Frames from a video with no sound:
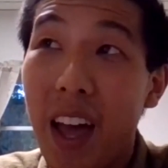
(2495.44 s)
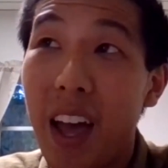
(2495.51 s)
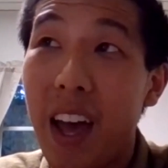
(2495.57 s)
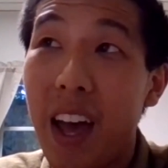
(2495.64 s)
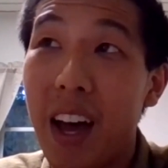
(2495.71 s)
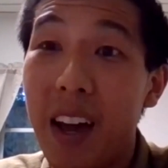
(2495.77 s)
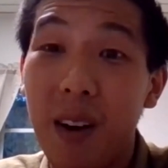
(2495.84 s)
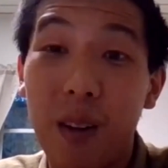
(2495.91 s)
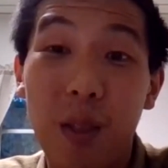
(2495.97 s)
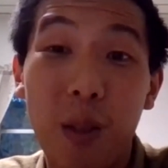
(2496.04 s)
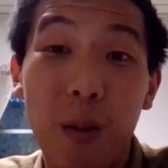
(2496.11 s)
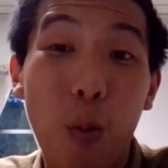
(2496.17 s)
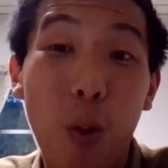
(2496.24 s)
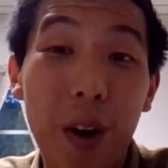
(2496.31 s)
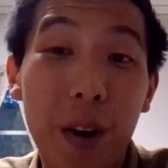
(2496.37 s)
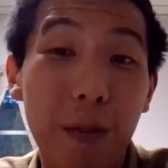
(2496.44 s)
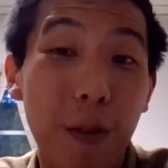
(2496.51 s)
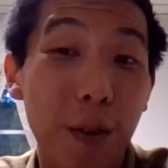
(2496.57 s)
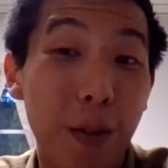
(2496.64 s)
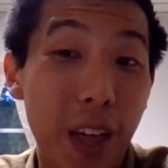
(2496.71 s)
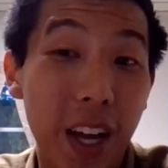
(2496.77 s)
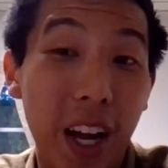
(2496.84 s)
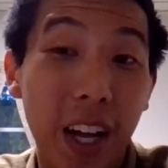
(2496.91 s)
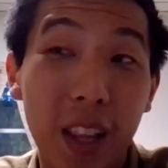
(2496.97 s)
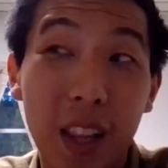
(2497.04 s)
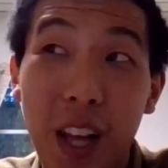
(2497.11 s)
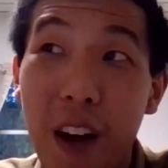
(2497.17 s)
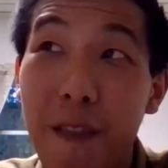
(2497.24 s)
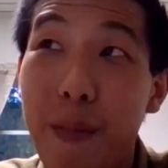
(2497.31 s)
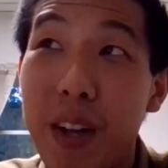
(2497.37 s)
And the wonderful thing I
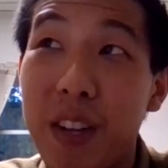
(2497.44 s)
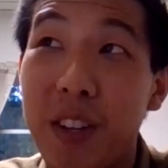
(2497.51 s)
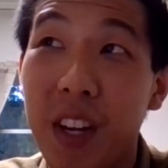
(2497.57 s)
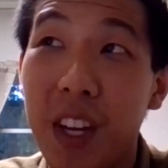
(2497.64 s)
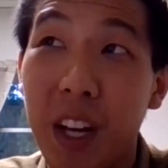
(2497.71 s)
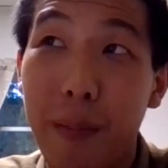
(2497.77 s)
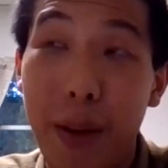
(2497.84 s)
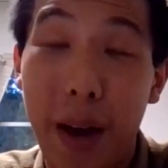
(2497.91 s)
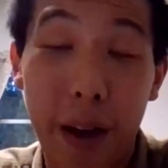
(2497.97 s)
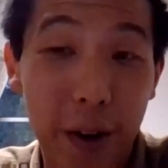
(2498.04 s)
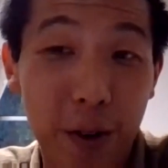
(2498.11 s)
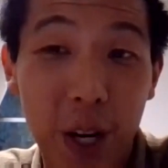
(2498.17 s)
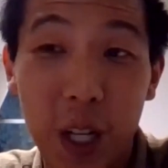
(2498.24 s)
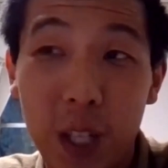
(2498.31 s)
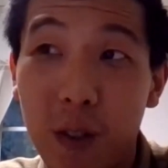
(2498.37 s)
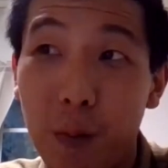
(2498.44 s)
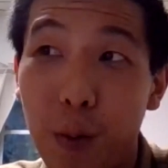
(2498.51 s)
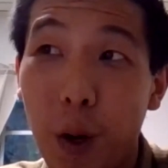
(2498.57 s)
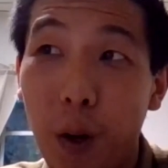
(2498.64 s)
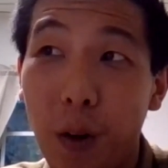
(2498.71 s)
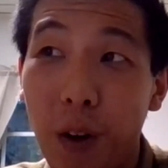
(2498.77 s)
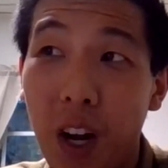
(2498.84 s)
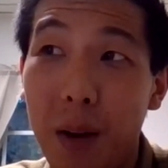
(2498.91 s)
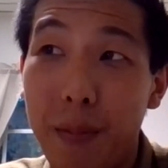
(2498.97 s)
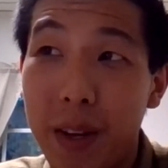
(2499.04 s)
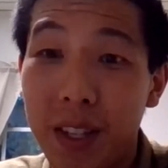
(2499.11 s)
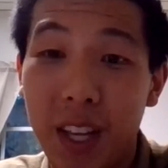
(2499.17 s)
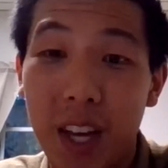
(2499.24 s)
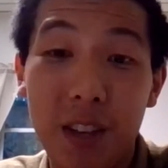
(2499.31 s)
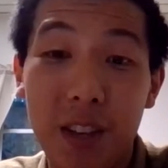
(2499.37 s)
love mentioning about our transfer program
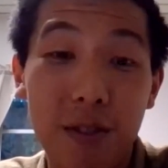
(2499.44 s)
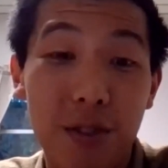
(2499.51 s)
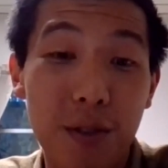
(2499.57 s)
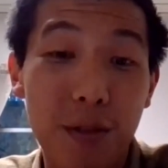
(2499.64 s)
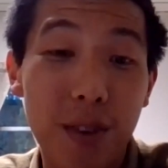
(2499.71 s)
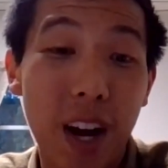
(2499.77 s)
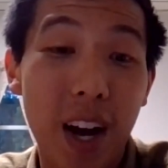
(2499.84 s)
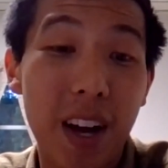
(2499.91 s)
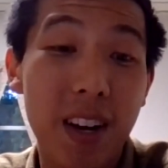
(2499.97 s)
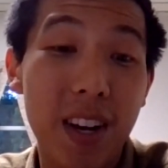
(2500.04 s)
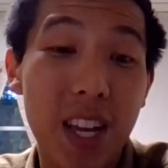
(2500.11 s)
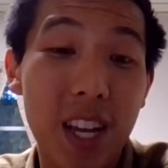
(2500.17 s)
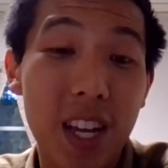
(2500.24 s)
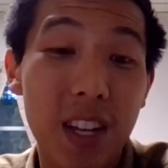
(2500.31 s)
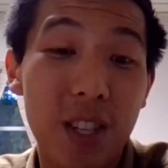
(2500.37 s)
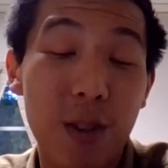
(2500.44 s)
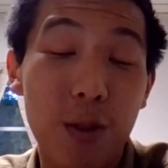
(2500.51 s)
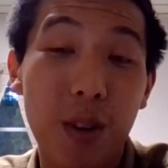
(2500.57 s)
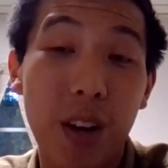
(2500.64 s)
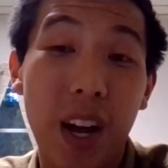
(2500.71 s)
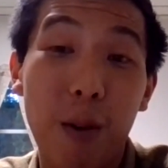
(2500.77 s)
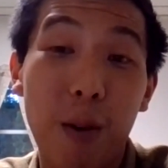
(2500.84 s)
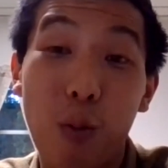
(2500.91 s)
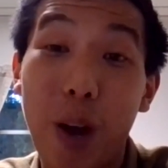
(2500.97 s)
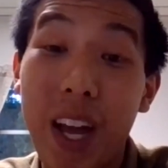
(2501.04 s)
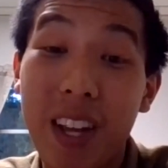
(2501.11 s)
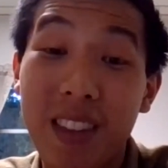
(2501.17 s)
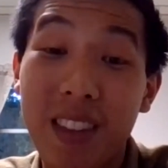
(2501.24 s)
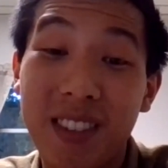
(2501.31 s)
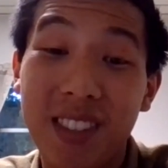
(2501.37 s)
is that you do not need to
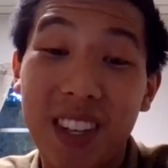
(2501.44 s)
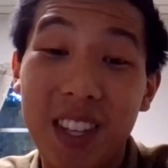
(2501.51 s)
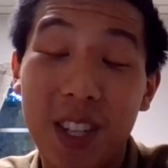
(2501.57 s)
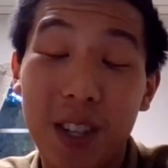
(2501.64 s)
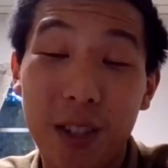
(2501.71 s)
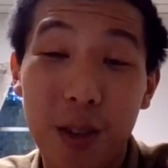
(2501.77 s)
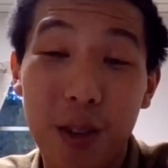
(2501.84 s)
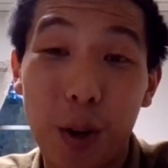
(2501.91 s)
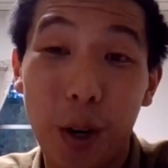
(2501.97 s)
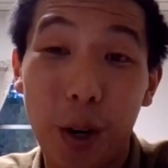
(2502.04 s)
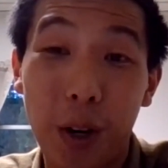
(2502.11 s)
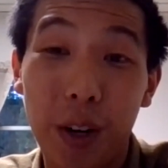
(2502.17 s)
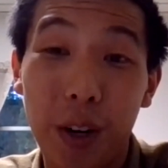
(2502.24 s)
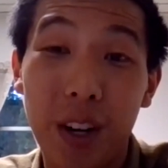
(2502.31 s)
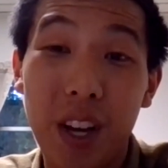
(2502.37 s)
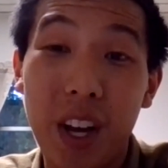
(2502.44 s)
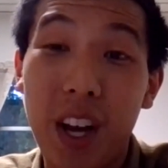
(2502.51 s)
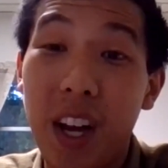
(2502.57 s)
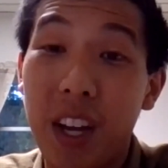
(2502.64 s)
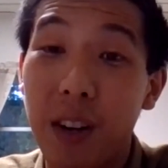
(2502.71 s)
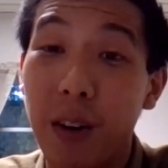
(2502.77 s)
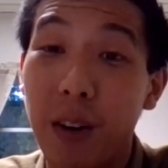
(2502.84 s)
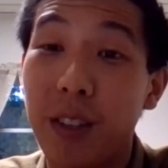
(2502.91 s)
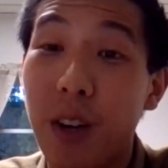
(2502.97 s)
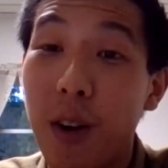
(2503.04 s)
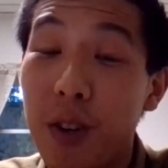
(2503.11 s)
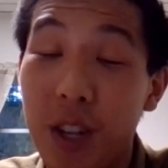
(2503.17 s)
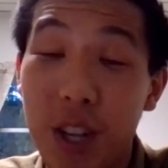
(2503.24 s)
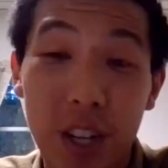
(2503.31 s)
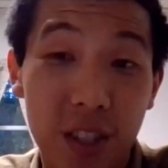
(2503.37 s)
wait until you earn your
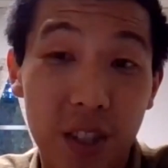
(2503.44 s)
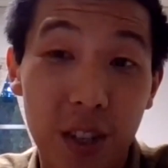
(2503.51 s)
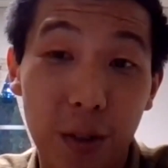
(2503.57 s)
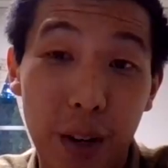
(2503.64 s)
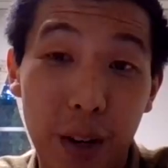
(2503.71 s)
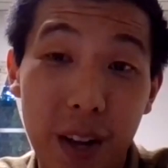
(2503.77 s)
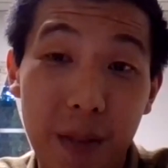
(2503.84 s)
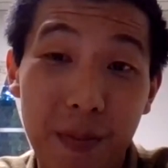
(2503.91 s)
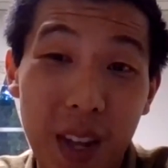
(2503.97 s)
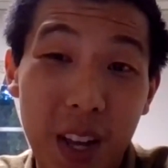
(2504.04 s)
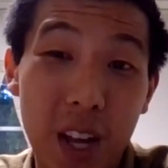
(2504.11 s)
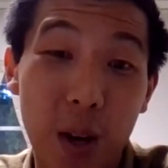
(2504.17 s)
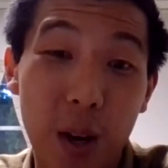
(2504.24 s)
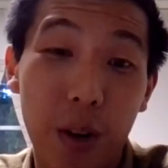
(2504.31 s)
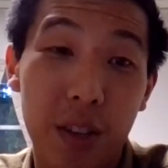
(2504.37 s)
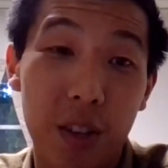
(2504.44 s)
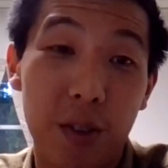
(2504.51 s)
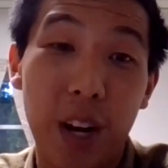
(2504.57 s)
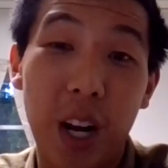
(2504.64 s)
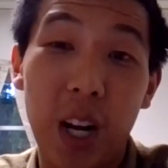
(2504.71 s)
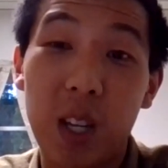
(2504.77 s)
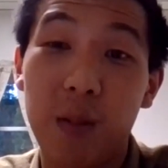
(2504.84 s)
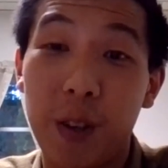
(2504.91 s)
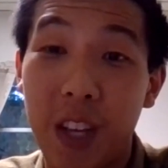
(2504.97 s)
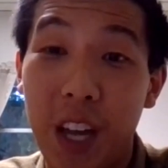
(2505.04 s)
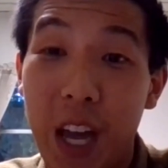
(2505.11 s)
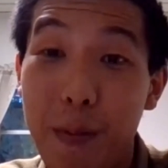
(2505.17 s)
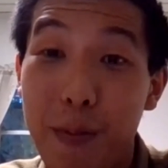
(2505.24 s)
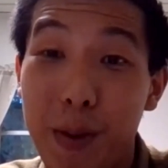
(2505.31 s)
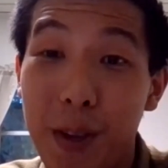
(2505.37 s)
associate's degree in order to transfer to
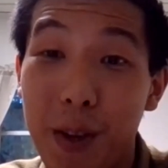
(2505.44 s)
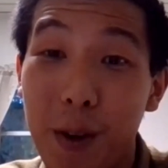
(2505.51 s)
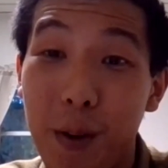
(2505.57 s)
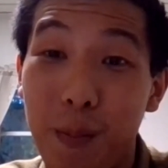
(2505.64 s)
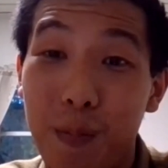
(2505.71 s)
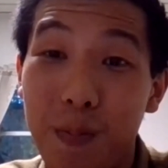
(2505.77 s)
APU.